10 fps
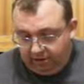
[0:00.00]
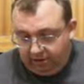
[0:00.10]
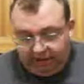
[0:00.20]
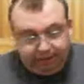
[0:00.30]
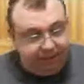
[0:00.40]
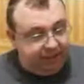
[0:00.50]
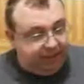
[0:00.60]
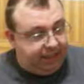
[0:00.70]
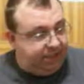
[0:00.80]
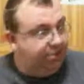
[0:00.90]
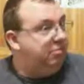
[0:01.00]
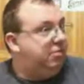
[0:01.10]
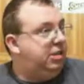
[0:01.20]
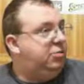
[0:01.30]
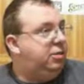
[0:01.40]
Am I be done yet?
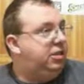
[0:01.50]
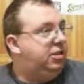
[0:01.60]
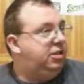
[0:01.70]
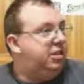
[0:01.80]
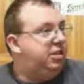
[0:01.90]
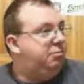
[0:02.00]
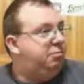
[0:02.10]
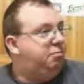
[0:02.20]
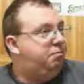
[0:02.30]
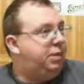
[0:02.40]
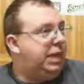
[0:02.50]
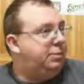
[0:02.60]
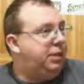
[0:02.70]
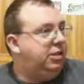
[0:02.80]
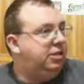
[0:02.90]
And, be
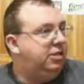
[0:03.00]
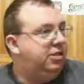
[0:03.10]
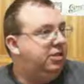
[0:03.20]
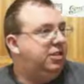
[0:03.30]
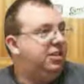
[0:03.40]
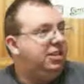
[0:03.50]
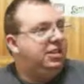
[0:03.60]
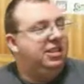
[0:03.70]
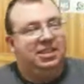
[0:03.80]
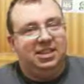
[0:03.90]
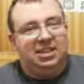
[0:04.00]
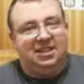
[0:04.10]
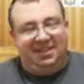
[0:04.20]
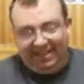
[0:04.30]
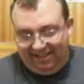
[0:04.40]
happy. Well, you're we didn't be
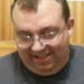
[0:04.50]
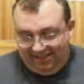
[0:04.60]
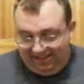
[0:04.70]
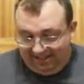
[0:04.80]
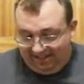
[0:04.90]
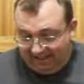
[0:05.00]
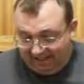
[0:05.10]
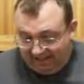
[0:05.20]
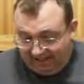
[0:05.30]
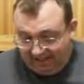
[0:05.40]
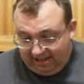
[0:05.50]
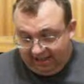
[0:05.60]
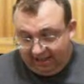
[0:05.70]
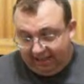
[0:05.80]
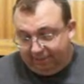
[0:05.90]
happy.
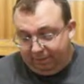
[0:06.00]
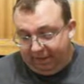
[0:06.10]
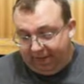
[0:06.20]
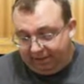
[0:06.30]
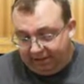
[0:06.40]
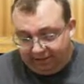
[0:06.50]
Huh? I've just been counting.